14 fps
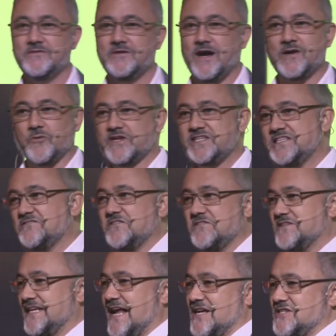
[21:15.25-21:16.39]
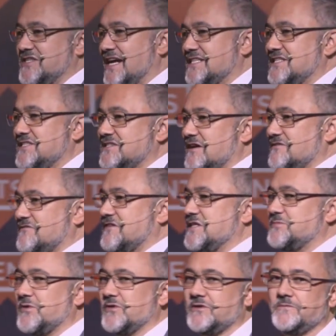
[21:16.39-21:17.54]
I don't want to see 15 hashtags inside of
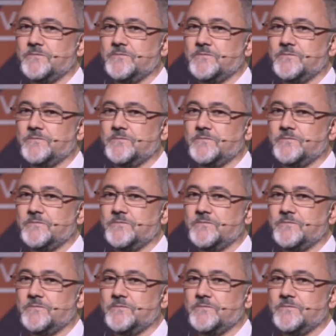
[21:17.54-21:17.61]
Facebook.